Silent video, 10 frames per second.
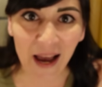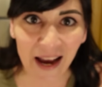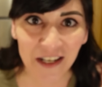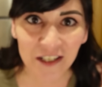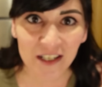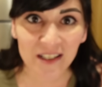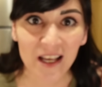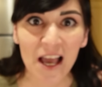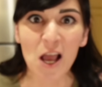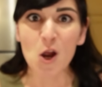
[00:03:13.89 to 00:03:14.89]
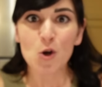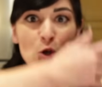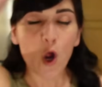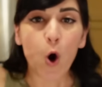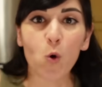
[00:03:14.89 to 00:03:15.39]
packages.
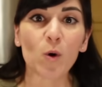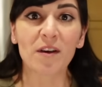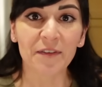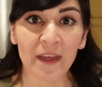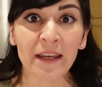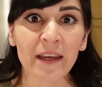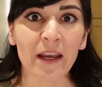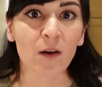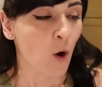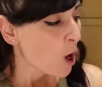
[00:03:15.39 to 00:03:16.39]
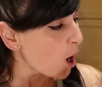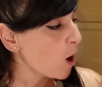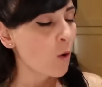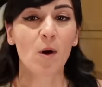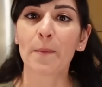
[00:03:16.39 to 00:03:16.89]
No thinking
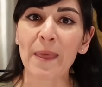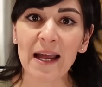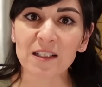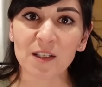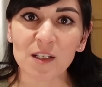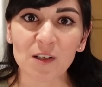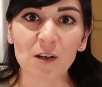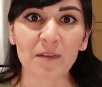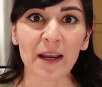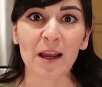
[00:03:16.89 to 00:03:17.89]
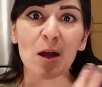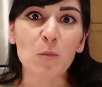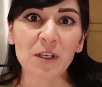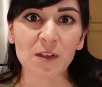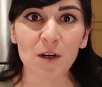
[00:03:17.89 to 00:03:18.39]
oh, that's the serving. And
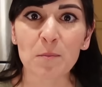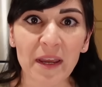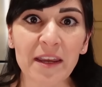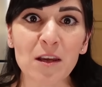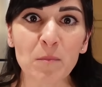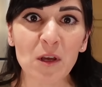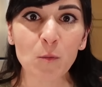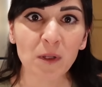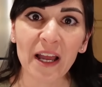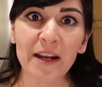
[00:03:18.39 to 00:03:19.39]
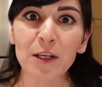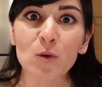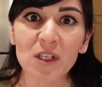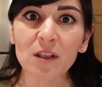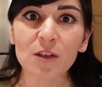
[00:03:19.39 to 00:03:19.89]
we started making a meal plan
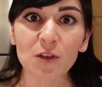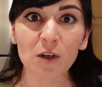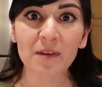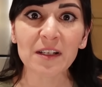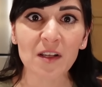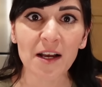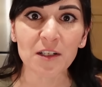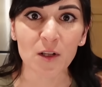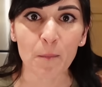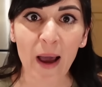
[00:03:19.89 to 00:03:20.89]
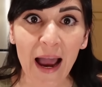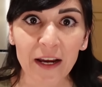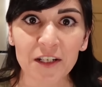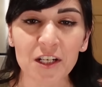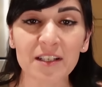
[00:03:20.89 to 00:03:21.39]
using the serving sizes on
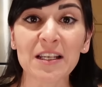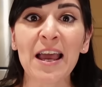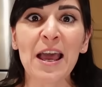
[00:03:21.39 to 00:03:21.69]
packages.